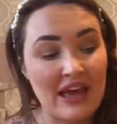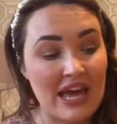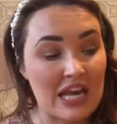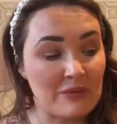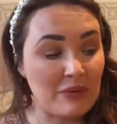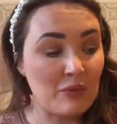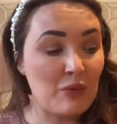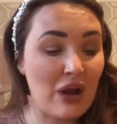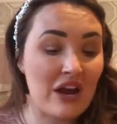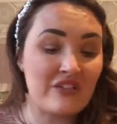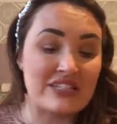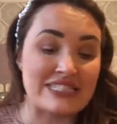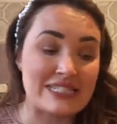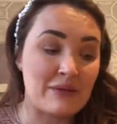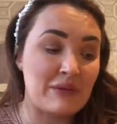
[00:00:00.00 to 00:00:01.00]
And I've been
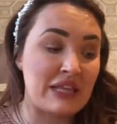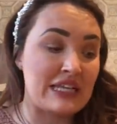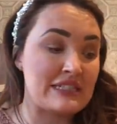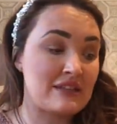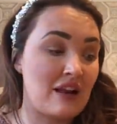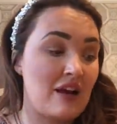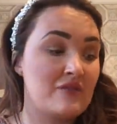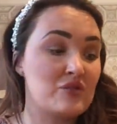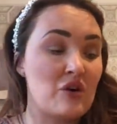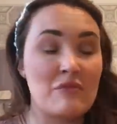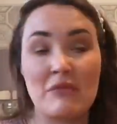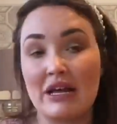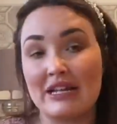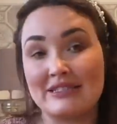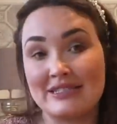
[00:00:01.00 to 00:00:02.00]
wearing some of these clothes
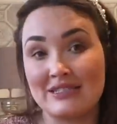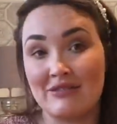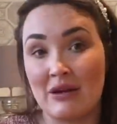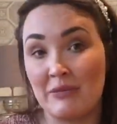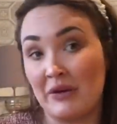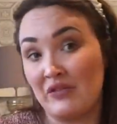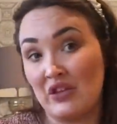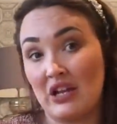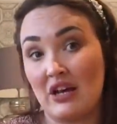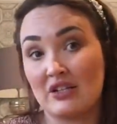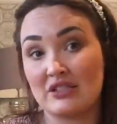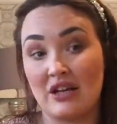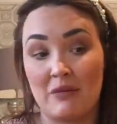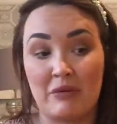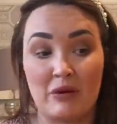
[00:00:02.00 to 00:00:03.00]
on my Instagram over the
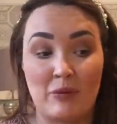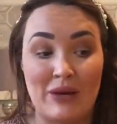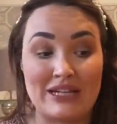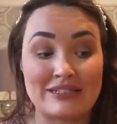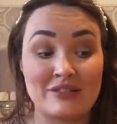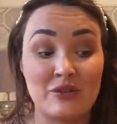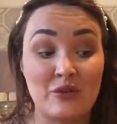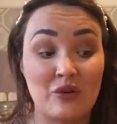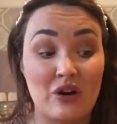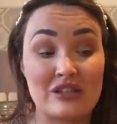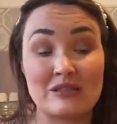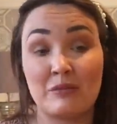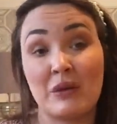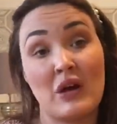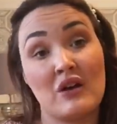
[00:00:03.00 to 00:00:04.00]
last couple of weeks, and you
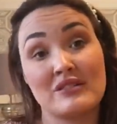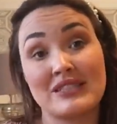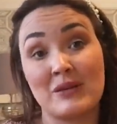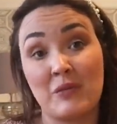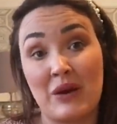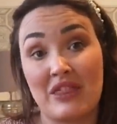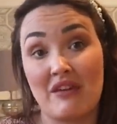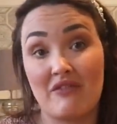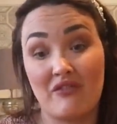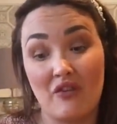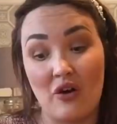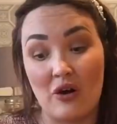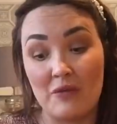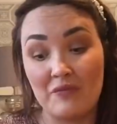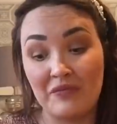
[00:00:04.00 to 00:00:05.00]
guys have been asking where they're
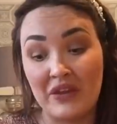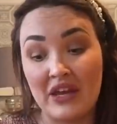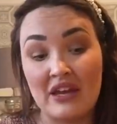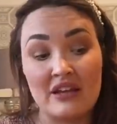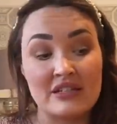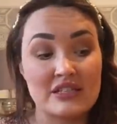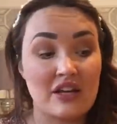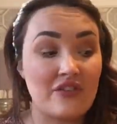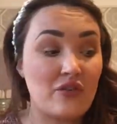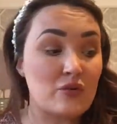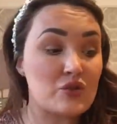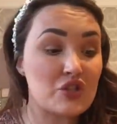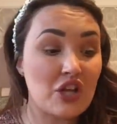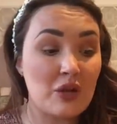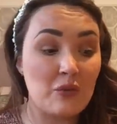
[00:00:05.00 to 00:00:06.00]
from. So I
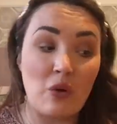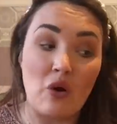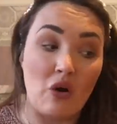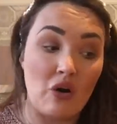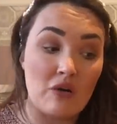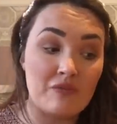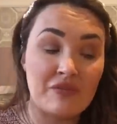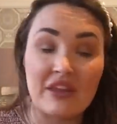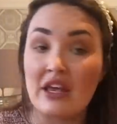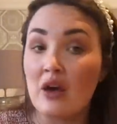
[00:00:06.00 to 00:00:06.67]
thought, you know what?